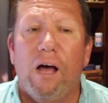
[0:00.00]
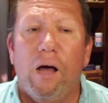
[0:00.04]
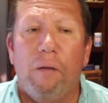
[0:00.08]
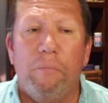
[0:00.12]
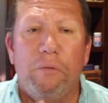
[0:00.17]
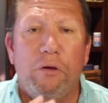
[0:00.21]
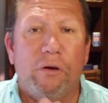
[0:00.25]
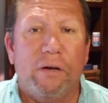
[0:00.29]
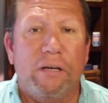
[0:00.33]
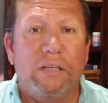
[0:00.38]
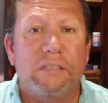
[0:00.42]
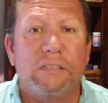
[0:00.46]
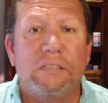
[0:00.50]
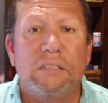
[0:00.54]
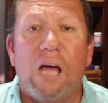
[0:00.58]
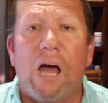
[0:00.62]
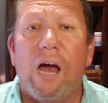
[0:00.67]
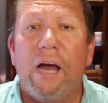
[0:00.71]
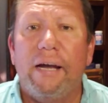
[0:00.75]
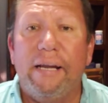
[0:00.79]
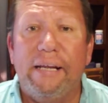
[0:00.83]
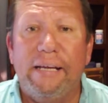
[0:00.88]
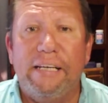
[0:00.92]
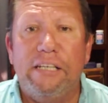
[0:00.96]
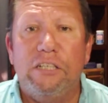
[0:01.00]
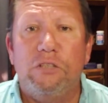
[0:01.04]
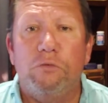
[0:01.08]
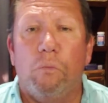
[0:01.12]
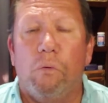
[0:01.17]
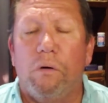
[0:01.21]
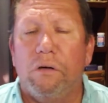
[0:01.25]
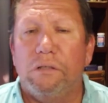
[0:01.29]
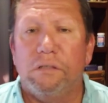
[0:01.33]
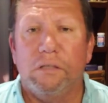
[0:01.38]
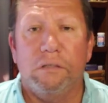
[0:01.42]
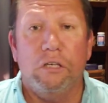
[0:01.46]
You can assign each
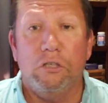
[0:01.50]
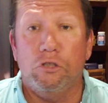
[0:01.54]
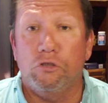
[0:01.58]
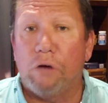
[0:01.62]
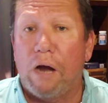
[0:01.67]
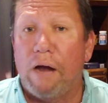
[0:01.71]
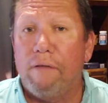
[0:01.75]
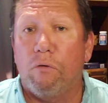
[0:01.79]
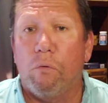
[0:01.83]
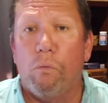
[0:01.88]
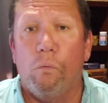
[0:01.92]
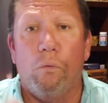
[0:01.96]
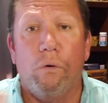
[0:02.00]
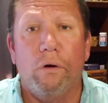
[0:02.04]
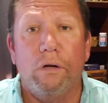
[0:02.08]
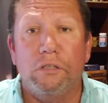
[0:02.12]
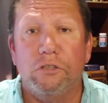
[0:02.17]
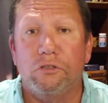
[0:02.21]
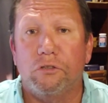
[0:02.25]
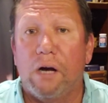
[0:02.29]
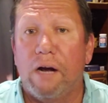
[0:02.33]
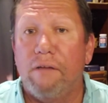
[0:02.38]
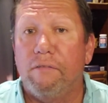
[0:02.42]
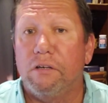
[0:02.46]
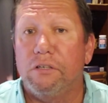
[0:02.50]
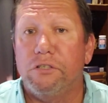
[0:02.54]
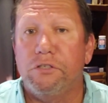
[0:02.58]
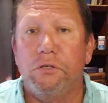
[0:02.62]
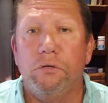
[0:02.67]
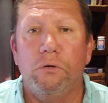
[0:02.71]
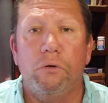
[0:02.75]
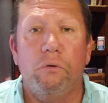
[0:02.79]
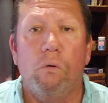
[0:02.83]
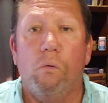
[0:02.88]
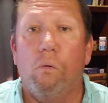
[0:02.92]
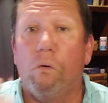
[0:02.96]
one to driver 1, driver
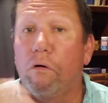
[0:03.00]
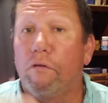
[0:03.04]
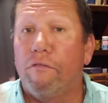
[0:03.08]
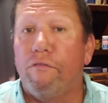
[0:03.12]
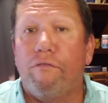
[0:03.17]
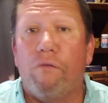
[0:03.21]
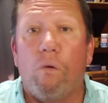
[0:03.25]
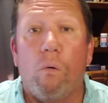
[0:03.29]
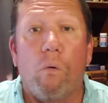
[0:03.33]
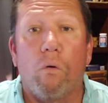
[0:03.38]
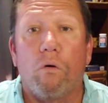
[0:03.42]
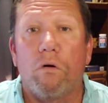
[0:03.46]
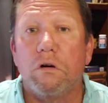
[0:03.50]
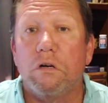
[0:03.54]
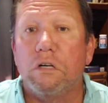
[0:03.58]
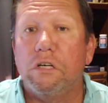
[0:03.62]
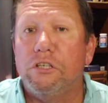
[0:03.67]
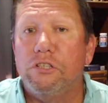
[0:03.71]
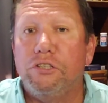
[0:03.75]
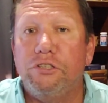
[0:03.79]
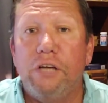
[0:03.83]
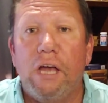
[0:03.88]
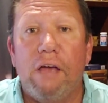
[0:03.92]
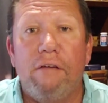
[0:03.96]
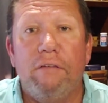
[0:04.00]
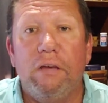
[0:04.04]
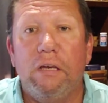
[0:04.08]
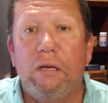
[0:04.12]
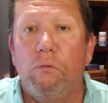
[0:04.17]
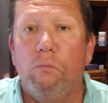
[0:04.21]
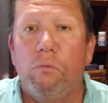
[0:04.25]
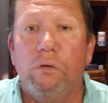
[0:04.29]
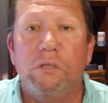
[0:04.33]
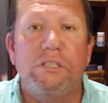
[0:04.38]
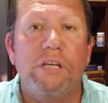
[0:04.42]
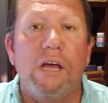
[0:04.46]
2, or Ford, Chevy,
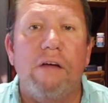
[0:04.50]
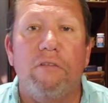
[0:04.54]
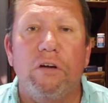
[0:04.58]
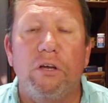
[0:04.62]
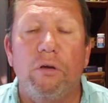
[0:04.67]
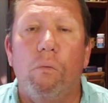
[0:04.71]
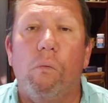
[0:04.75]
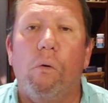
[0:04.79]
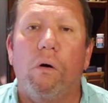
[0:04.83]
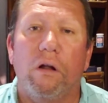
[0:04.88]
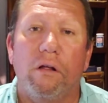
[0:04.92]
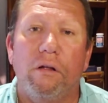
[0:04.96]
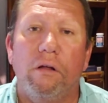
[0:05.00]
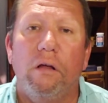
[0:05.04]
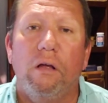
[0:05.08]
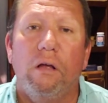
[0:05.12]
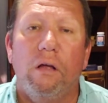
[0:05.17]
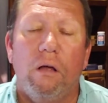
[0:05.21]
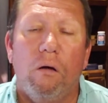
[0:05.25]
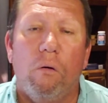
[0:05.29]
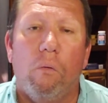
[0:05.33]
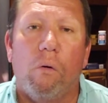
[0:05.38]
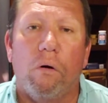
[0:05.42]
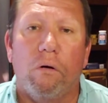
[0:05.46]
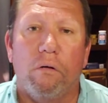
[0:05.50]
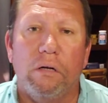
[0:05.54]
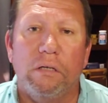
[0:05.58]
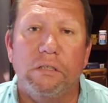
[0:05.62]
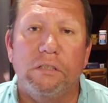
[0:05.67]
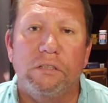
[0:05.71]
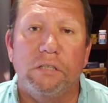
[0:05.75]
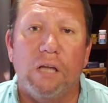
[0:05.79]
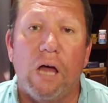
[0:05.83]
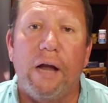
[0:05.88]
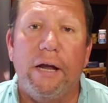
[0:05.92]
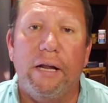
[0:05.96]
whichever you want to
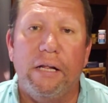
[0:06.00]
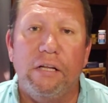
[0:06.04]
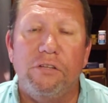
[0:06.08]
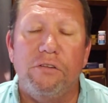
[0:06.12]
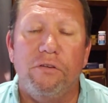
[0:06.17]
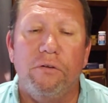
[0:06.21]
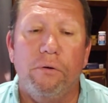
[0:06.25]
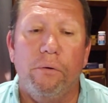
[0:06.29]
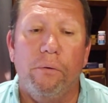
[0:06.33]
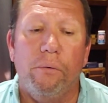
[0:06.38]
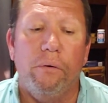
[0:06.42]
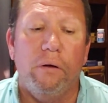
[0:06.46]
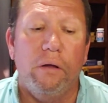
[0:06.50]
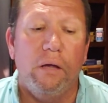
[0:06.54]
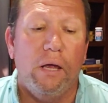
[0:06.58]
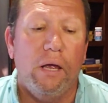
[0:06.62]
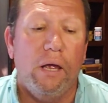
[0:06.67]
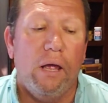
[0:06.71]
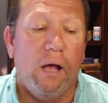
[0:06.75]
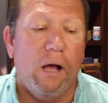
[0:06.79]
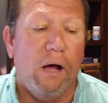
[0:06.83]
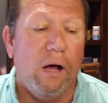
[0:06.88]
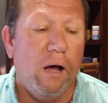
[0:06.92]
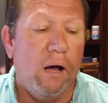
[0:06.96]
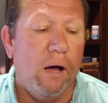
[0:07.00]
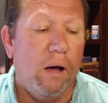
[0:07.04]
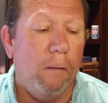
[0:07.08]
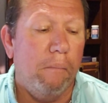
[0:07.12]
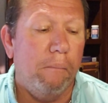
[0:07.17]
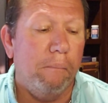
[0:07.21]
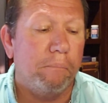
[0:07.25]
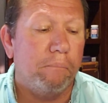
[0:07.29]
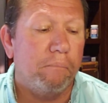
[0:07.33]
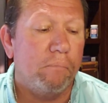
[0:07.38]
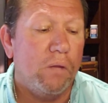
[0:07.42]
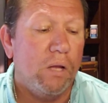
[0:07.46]
assign it to.
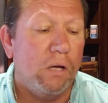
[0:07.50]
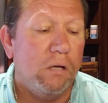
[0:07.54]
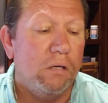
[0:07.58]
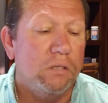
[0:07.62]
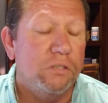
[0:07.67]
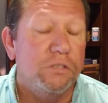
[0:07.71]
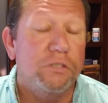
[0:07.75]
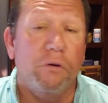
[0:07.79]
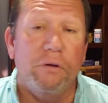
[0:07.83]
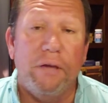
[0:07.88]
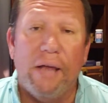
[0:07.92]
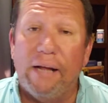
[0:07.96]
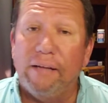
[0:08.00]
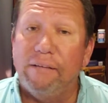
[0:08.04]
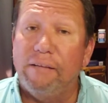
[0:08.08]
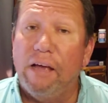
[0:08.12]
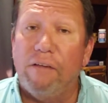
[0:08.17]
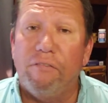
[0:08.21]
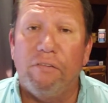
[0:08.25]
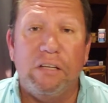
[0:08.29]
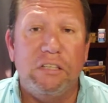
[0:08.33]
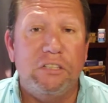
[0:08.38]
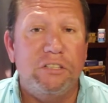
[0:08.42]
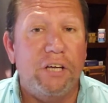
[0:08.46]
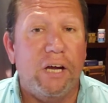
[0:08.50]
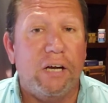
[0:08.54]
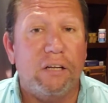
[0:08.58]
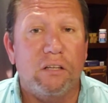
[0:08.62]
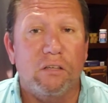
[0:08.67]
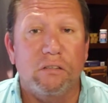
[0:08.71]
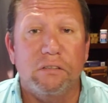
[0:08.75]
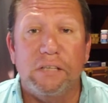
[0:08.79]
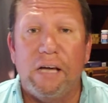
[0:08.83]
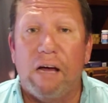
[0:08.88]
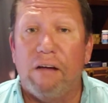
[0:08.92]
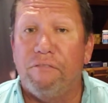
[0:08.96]
So yeah, definitely check
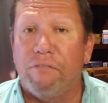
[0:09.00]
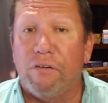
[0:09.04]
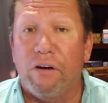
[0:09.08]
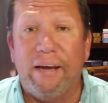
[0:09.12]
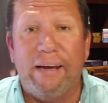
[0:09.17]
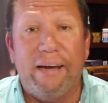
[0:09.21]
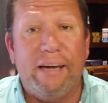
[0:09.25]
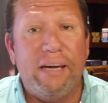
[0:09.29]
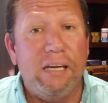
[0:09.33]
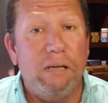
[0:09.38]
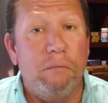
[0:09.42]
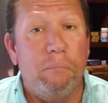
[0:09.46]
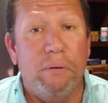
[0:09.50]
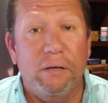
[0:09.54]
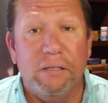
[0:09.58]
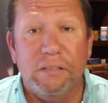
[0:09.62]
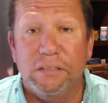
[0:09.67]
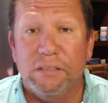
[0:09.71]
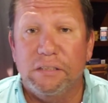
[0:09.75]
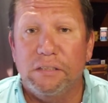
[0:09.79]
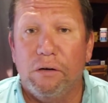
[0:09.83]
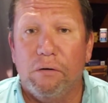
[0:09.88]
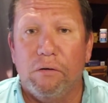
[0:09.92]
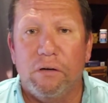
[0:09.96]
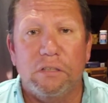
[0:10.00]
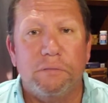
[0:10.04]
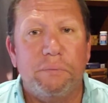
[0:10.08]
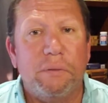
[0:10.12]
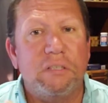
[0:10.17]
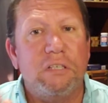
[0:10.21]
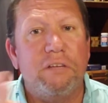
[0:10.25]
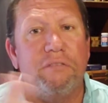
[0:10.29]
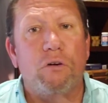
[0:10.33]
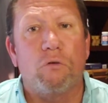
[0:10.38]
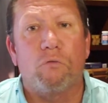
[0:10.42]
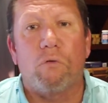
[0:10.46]
those out for any business owner,
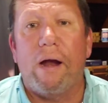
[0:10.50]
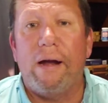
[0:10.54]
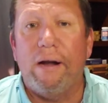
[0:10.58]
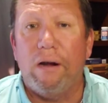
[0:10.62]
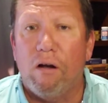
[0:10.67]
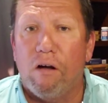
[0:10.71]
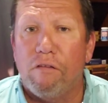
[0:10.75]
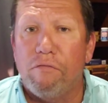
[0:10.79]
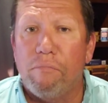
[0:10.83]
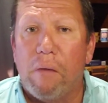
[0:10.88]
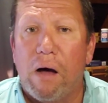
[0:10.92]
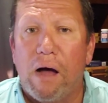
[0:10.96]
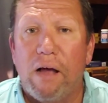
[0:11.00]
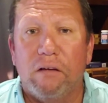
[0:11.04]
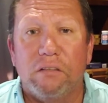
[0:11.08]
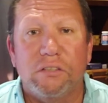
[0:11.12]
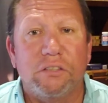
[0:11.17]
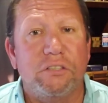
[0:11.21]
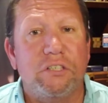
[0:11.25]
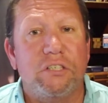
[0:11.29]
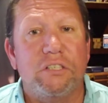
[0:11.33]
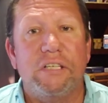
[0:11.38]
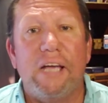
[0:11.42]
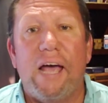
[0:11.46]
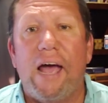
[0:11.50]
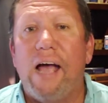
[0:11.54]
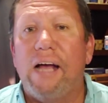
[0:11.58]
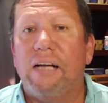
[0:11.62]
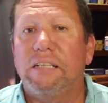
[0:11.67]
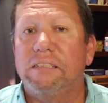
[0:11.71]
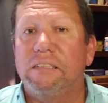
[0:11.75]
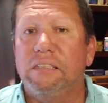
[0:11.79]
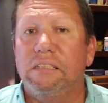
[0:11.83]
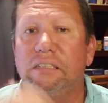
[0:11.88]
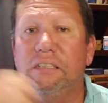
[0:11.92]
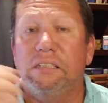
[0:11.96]
especially if you're writing off miles on your
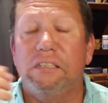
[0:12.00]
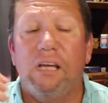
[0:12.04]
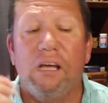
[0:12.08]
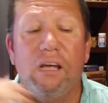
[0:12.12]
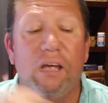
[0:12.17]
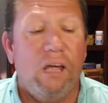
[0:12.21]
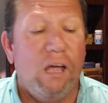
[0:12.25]
taxes.